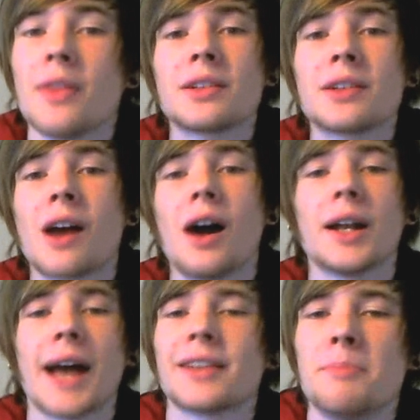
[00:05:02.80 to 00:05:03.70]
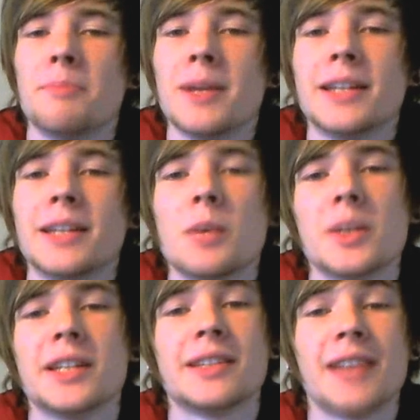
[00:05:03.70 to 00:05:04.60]
This card has an ability
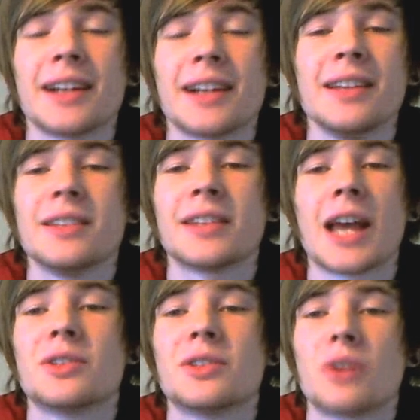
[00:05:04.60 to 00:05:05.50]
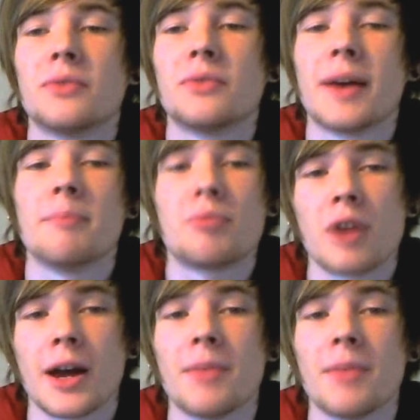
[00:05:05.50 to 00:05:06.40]
which is exactly the same as Donphan
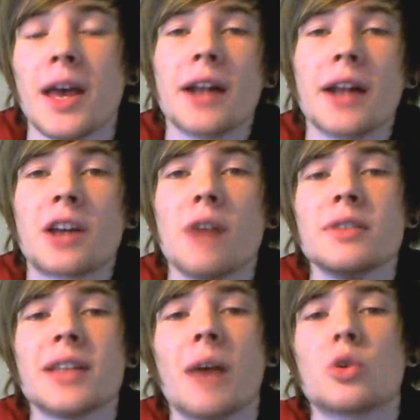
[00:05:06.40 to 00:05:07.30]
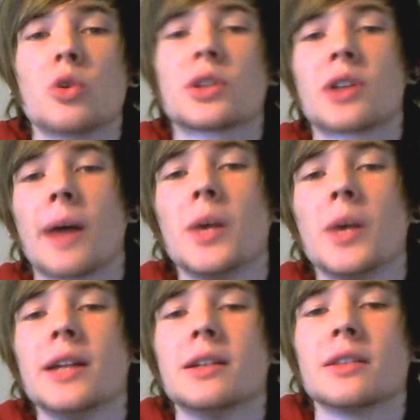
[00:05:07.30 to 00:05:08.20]
Prime, and covers that water type
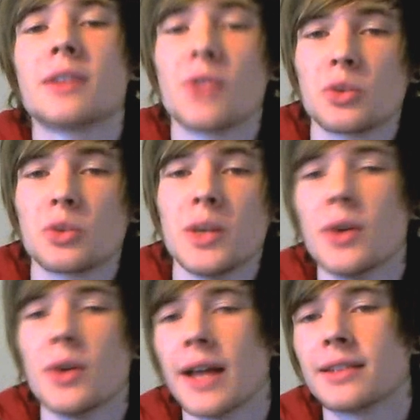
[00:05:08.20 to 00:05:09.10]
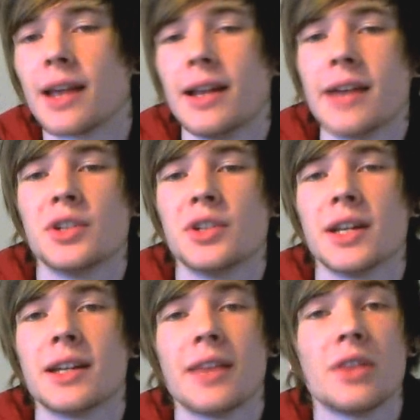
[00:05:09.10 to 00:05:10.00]
weakness that Suicune Entei Legend
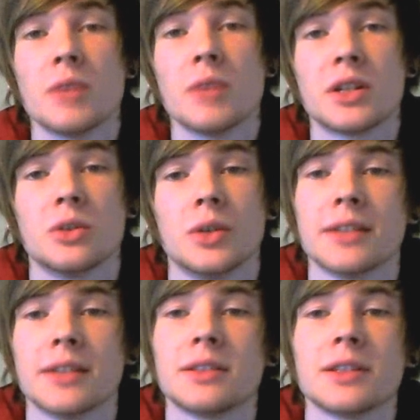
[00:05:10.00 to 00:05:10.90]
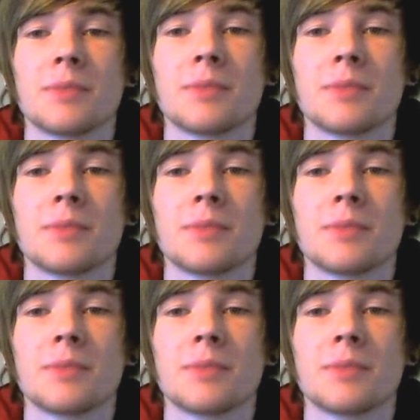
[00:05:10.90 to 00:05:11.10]
did in the original list.